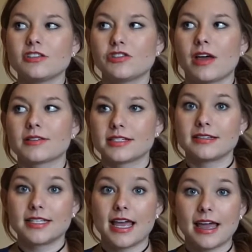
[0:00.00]
in
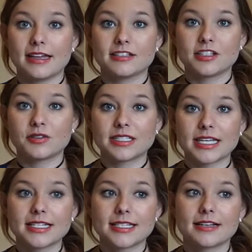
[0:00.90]
2010, so it's
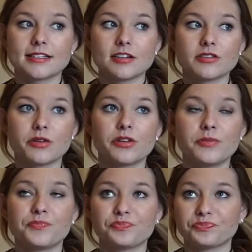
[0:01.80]
like 6 years
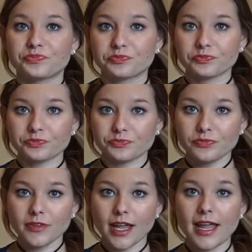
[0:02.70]
old,
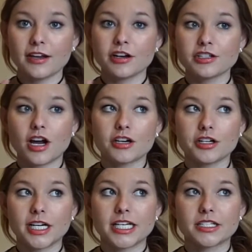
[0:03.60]
and her
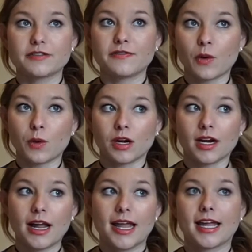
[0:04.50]
daughter is
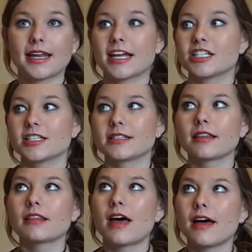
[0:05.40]
4, and I just
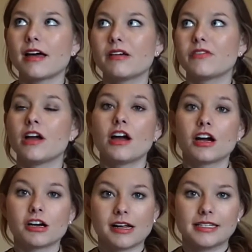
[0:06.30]
love
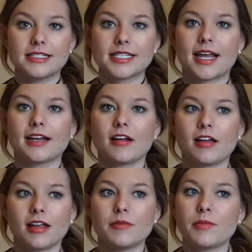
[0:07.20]
her insight
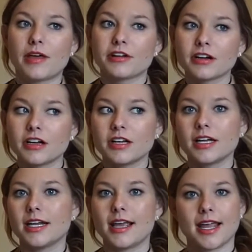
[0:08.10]
on
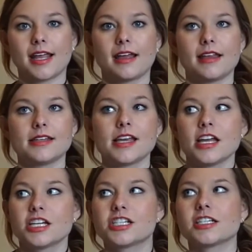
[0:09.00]
motherhood, and
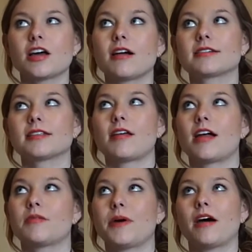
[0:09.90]
she talks a
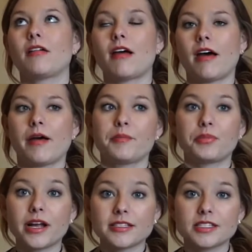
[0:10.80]
lot about
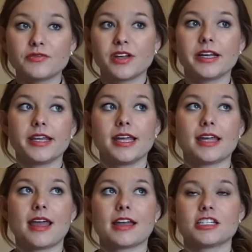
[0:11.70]

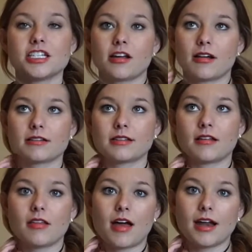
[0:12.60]
breastfeeding, and she talks
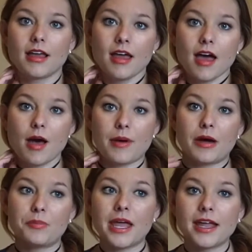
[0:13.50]
a lot
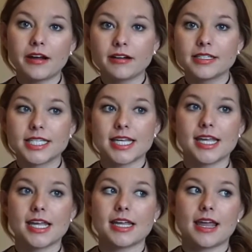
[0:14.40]
about
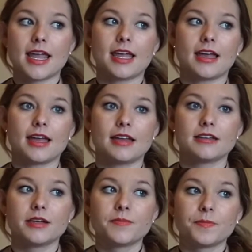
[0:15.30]
parenting
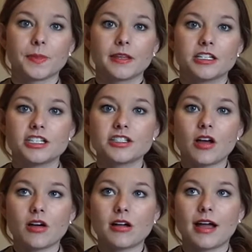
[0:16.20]
and just
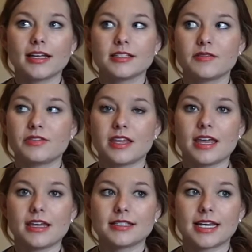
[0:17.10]
all kinds of
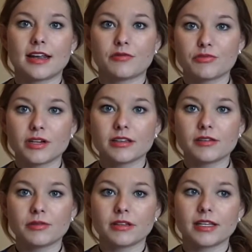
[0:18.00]
things, and I
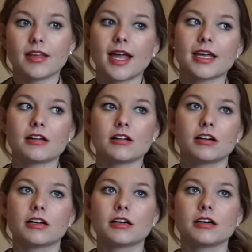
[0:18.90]
really, really like
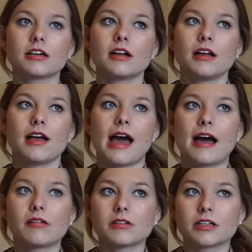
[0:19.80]
her
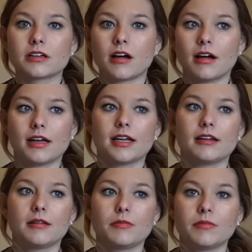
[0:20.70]
outlook
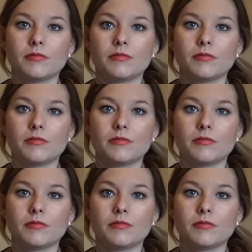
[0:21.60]
on